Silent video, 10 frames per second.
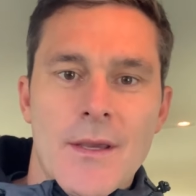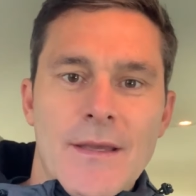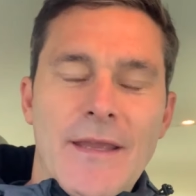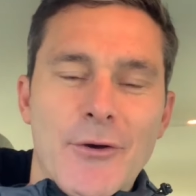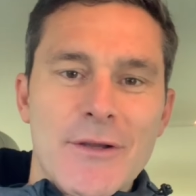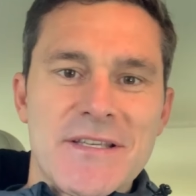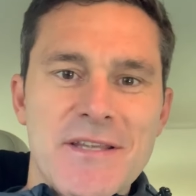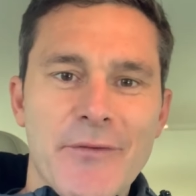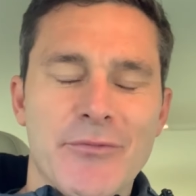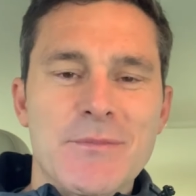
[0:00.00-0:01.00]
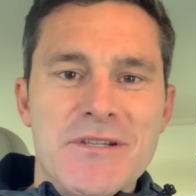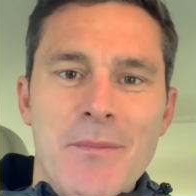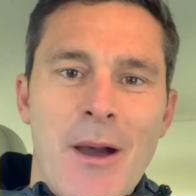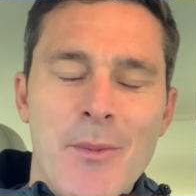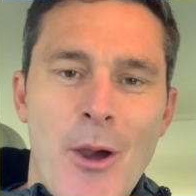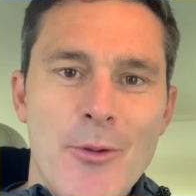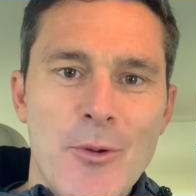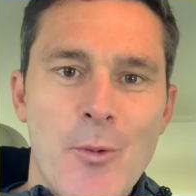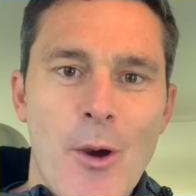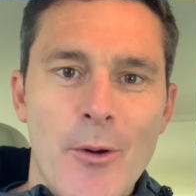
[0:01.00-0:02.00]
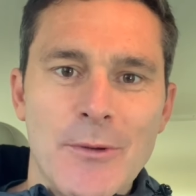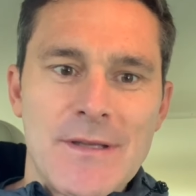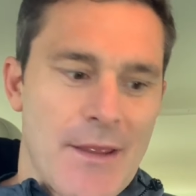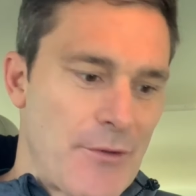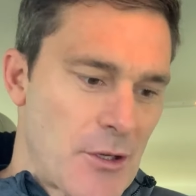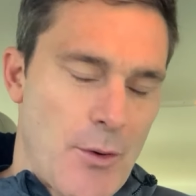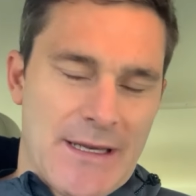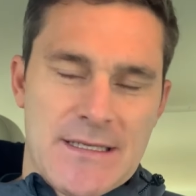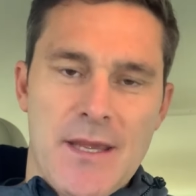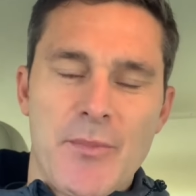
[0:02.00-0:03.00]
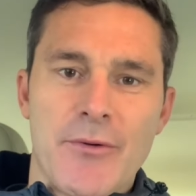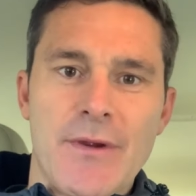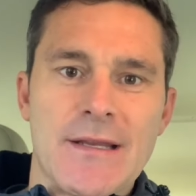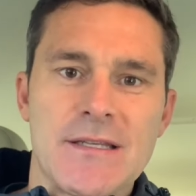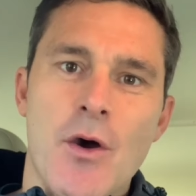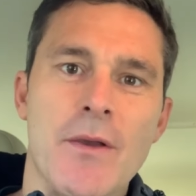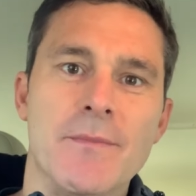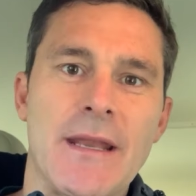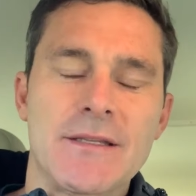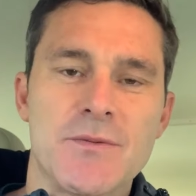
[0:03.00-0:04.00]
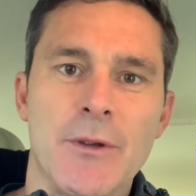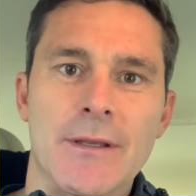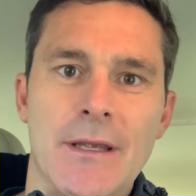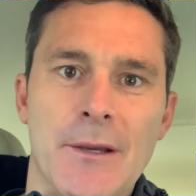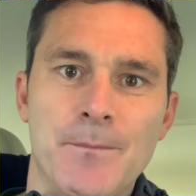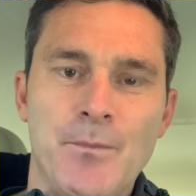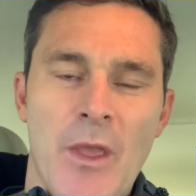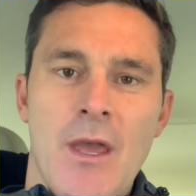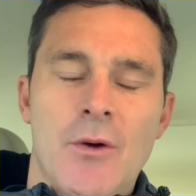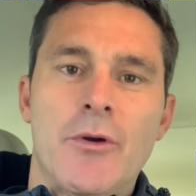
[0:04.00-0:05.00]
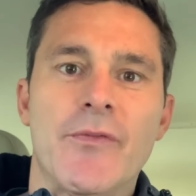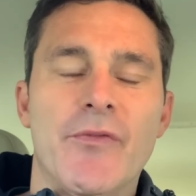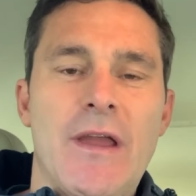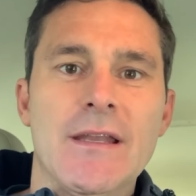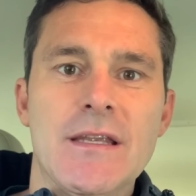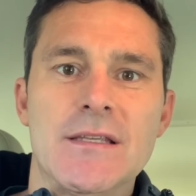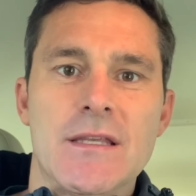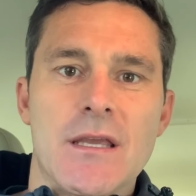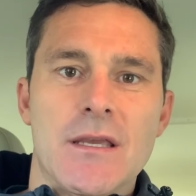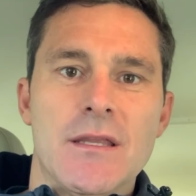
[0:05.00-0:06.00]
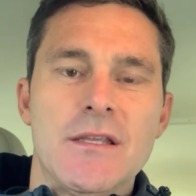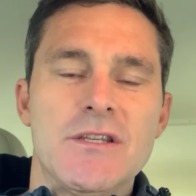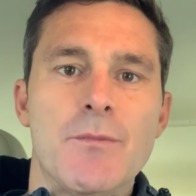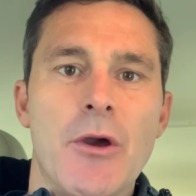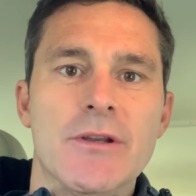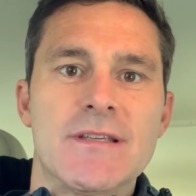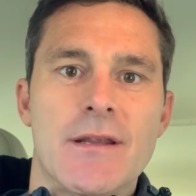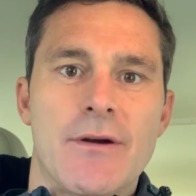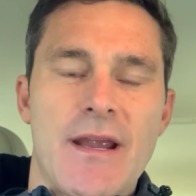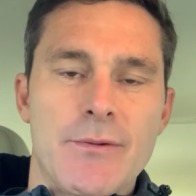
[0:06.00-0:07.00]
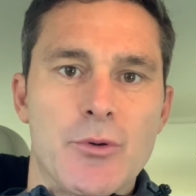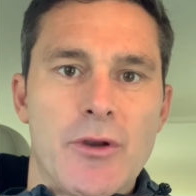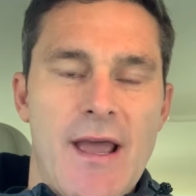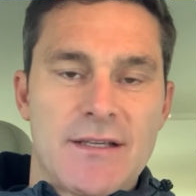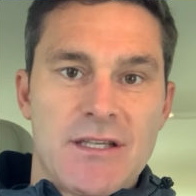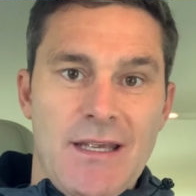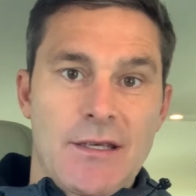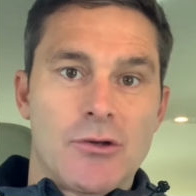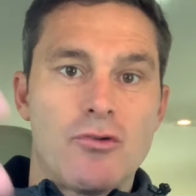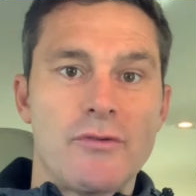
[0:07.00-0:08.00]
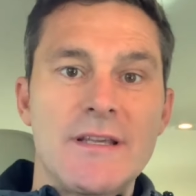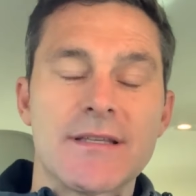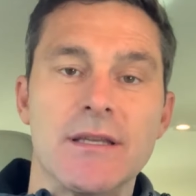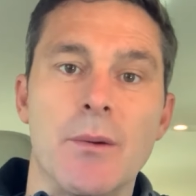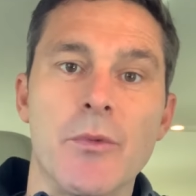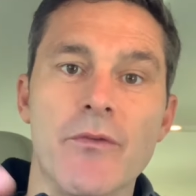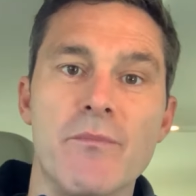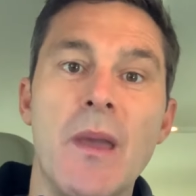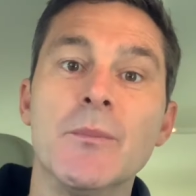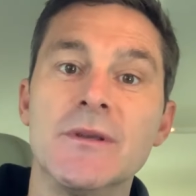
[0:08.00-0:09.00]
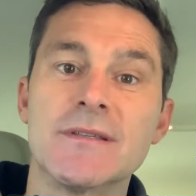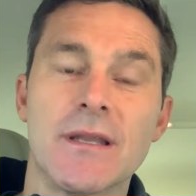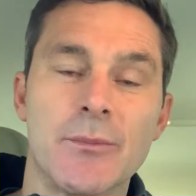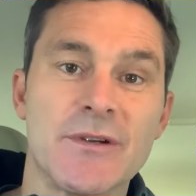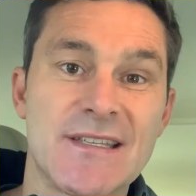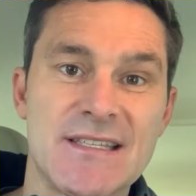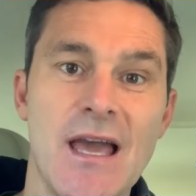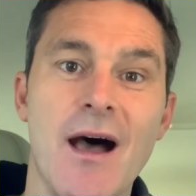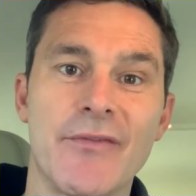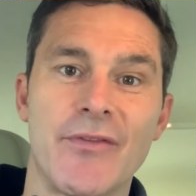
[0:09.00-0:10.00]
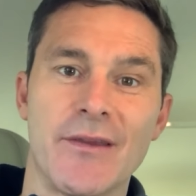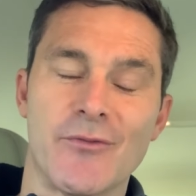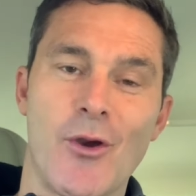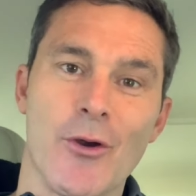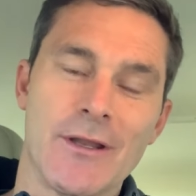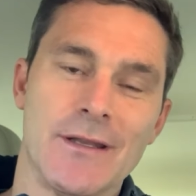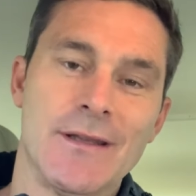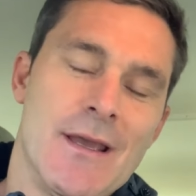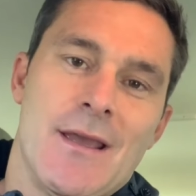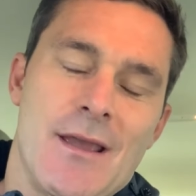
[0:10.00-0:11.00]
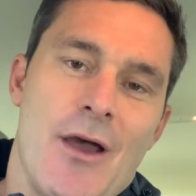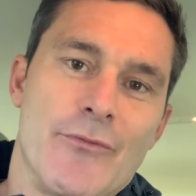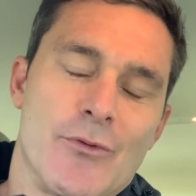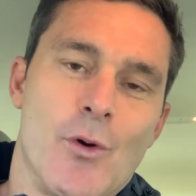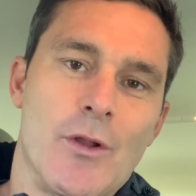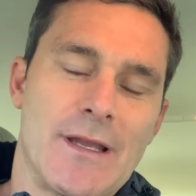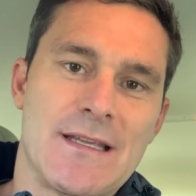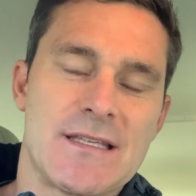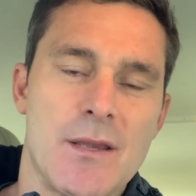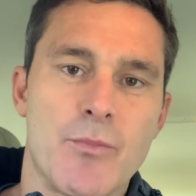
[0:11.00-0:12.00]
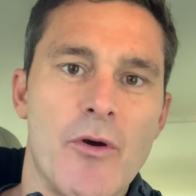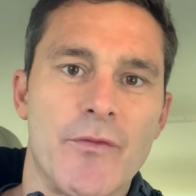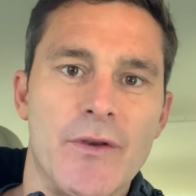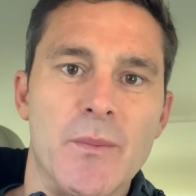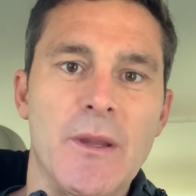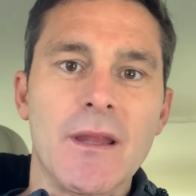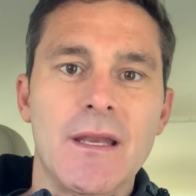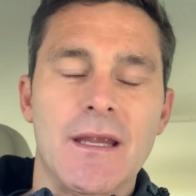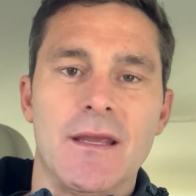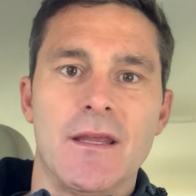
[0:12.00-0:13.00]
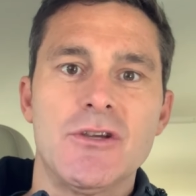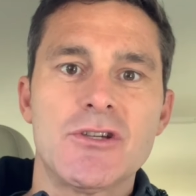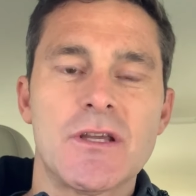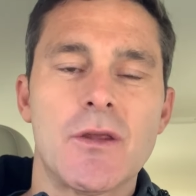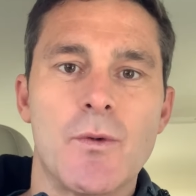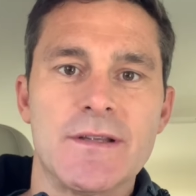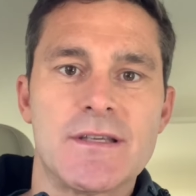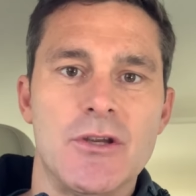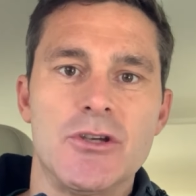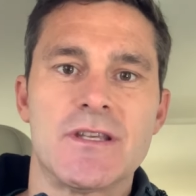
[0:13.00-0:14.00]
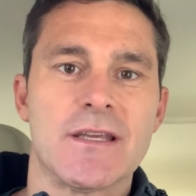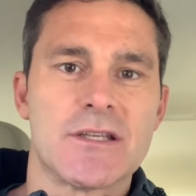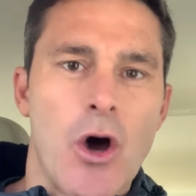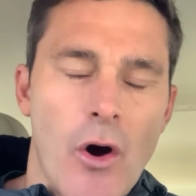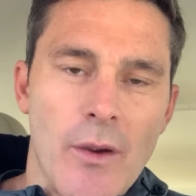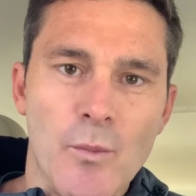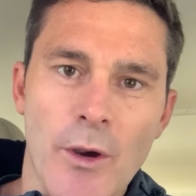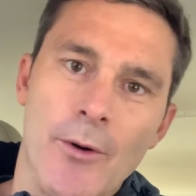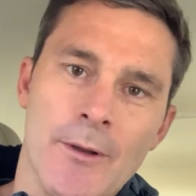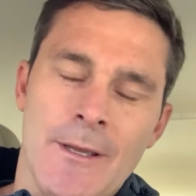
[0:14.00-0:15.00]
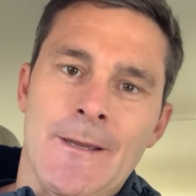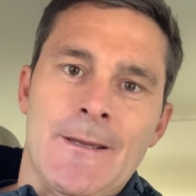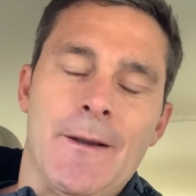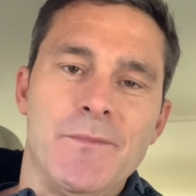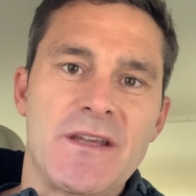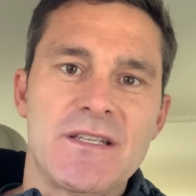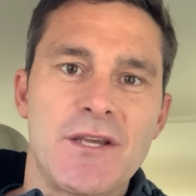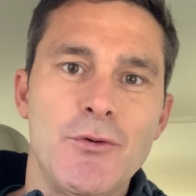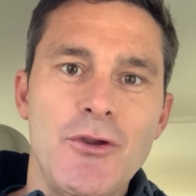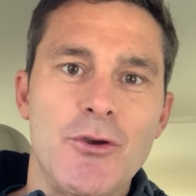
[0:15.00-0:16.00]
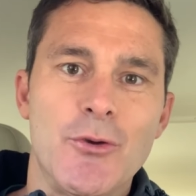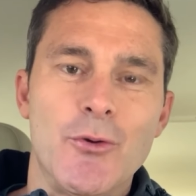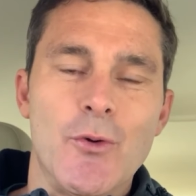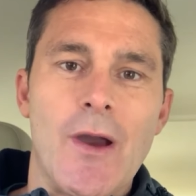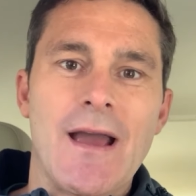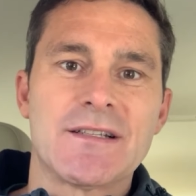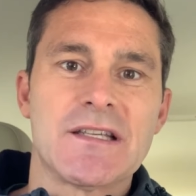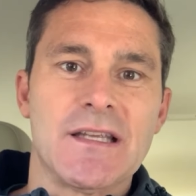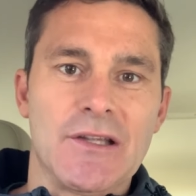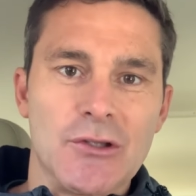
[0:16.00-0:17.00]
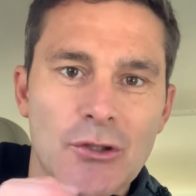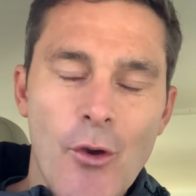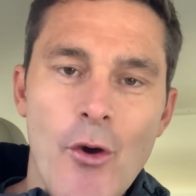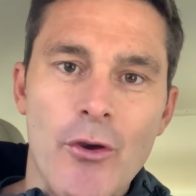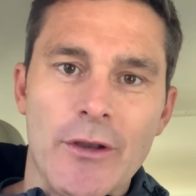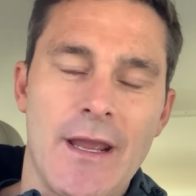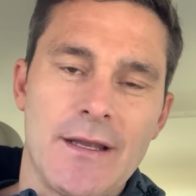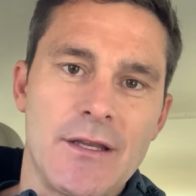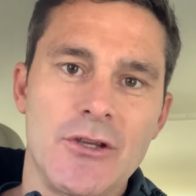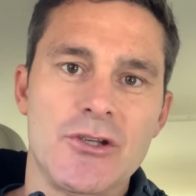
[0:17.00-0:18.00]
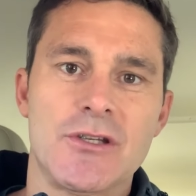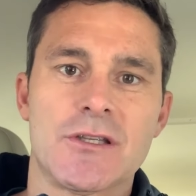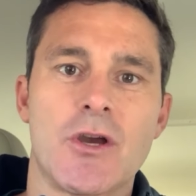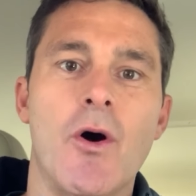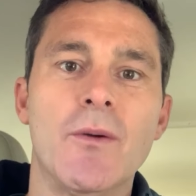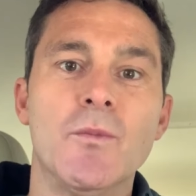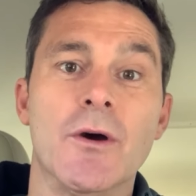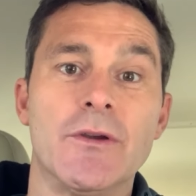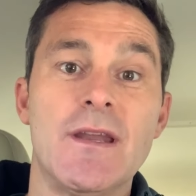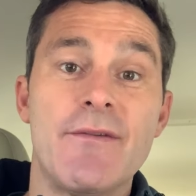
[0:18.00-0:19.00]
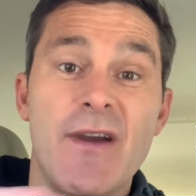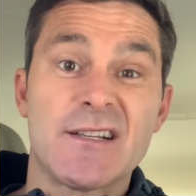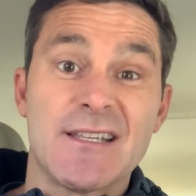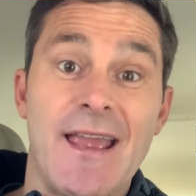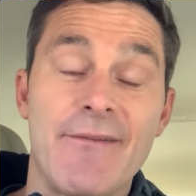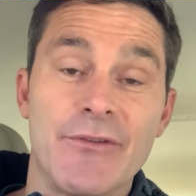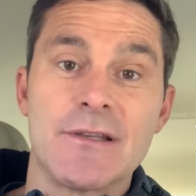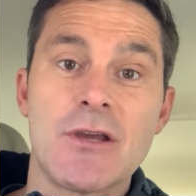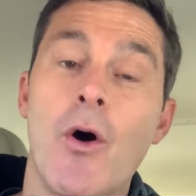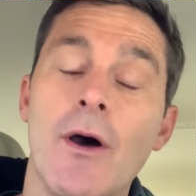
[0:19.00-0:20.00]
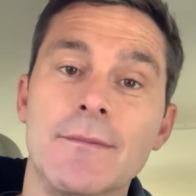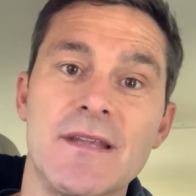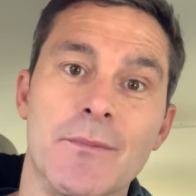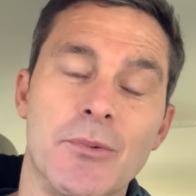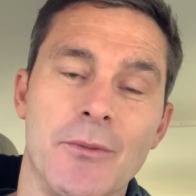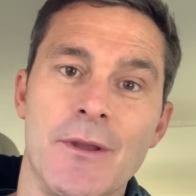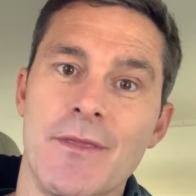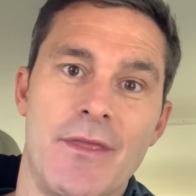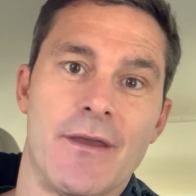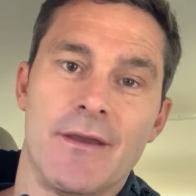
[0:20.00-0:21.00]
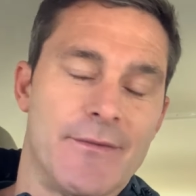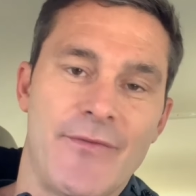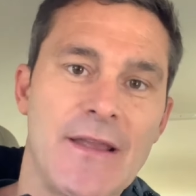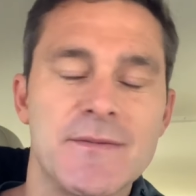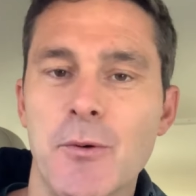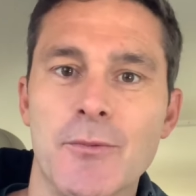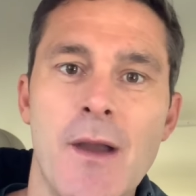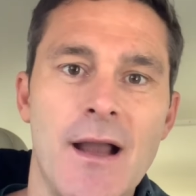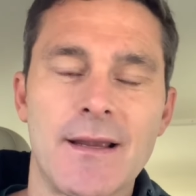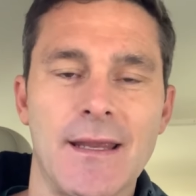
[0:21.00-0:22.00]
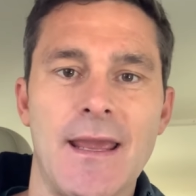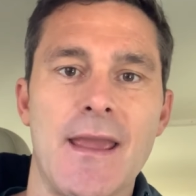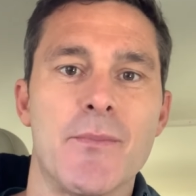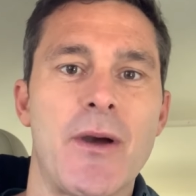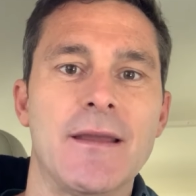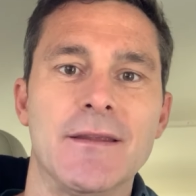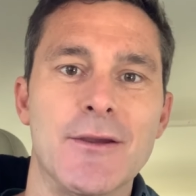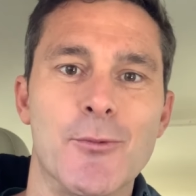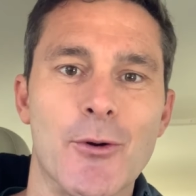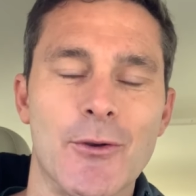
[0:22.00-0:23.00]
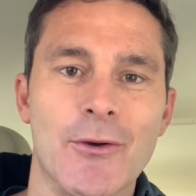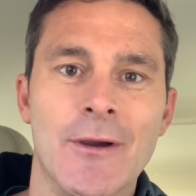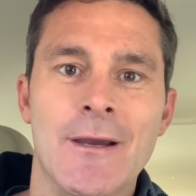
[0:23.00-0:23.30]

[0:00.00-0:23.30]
Hey guys, Steve from Gym Hub. I hope you're well. I wanted to give you a quick tip around time management. What I've found is the gym owners that are able to actually increase the number of members, the number of staff they've got, and overall, I guess, their profitability are usually the ones that use their time well. Until you actually learn how to use your time well, you never actually have the time to implement the Facebook marketing campaign that you want to.